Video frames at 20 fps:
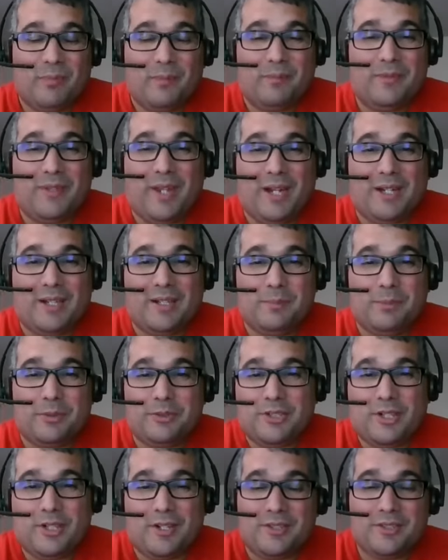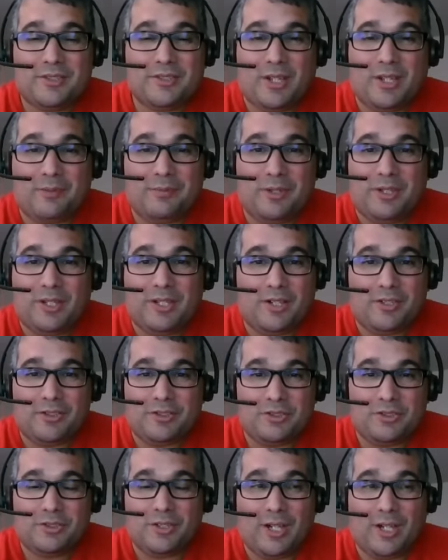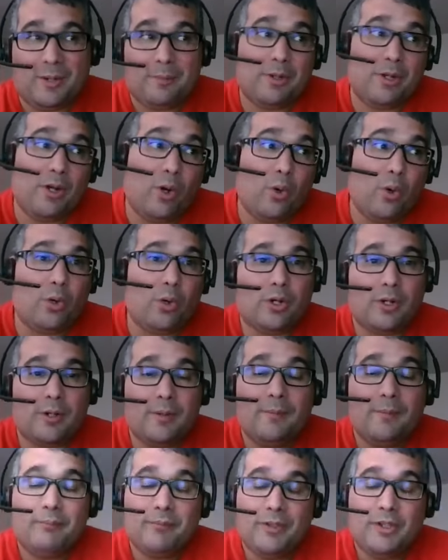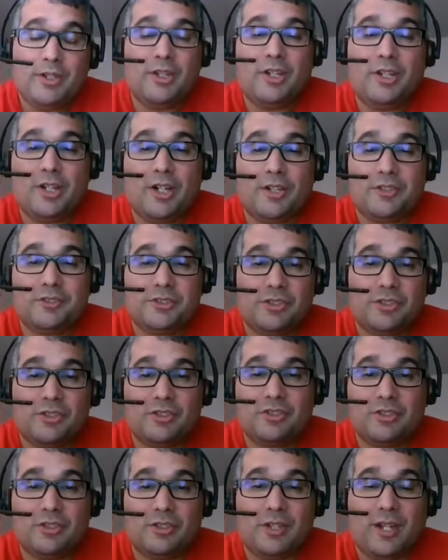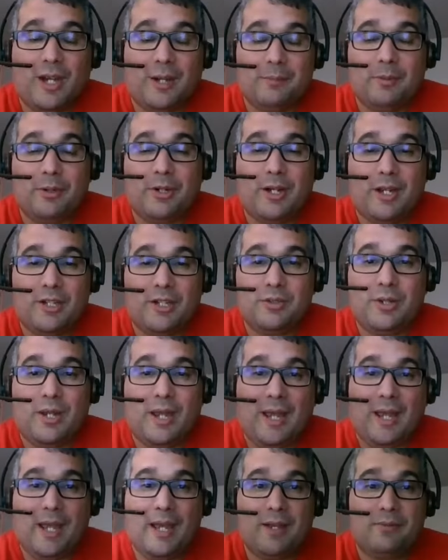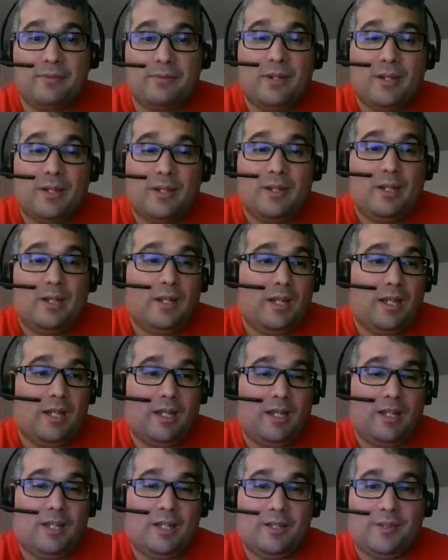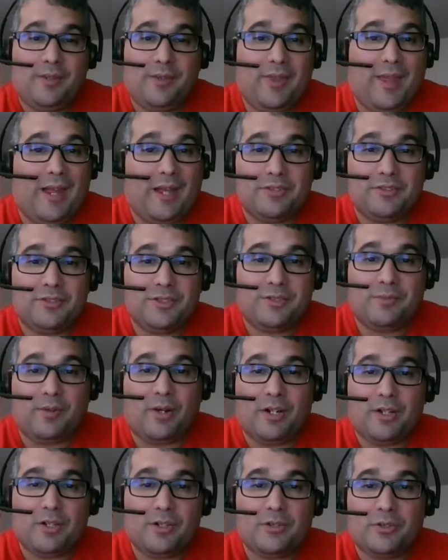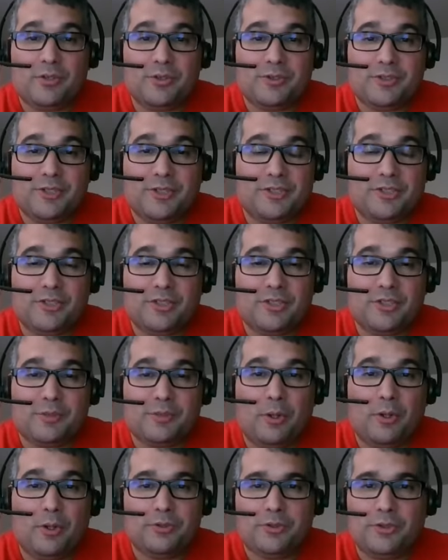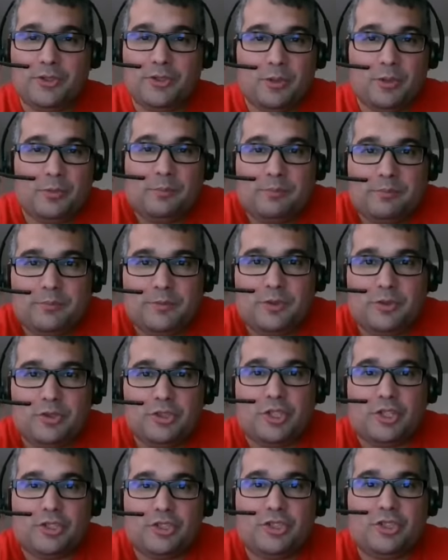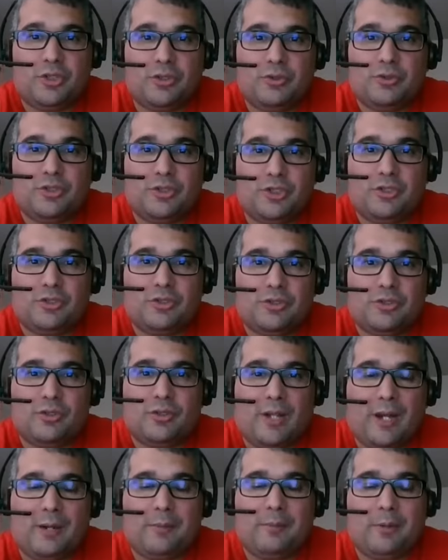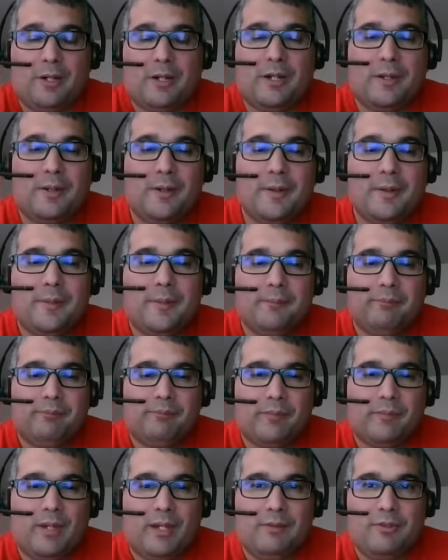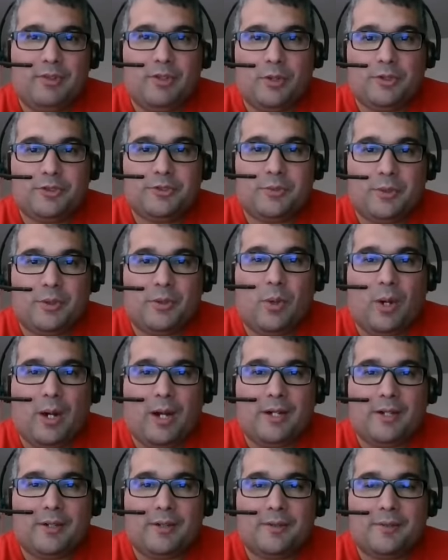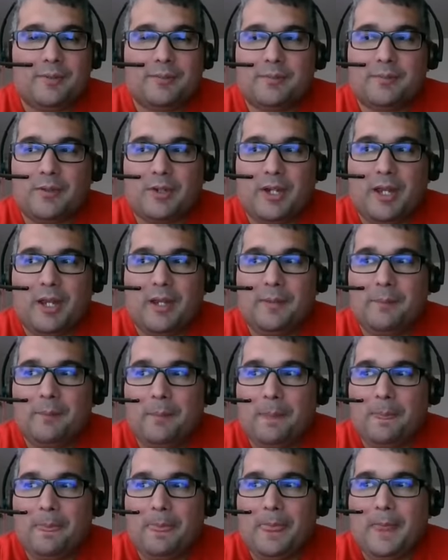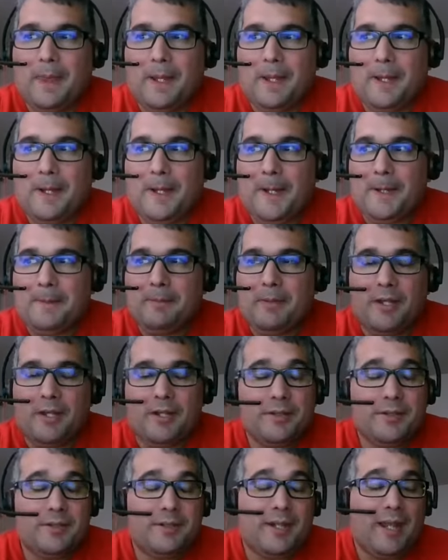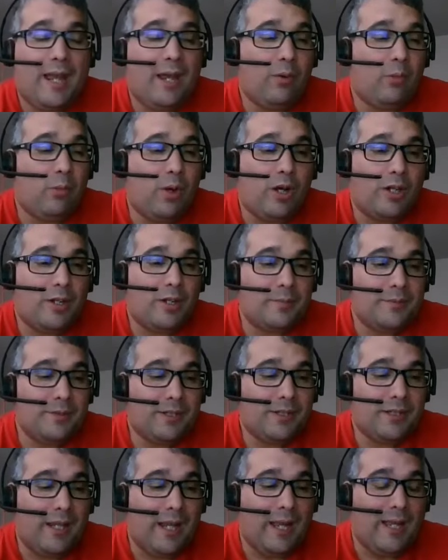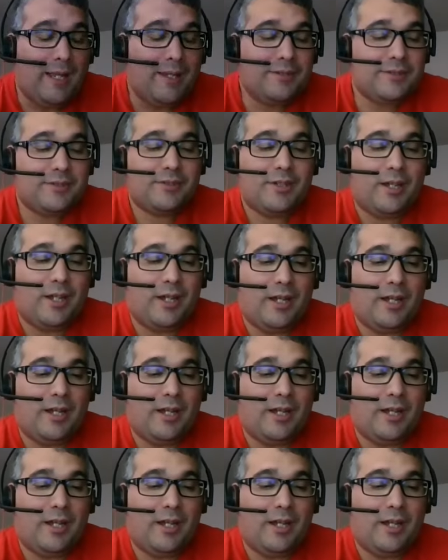90% of the stuff you get on GC Library, or you get onto GC Library and you have thousands of articles at your disposal. You should choose GC Library, even though it's required. Okay. Other than that, welcome to class.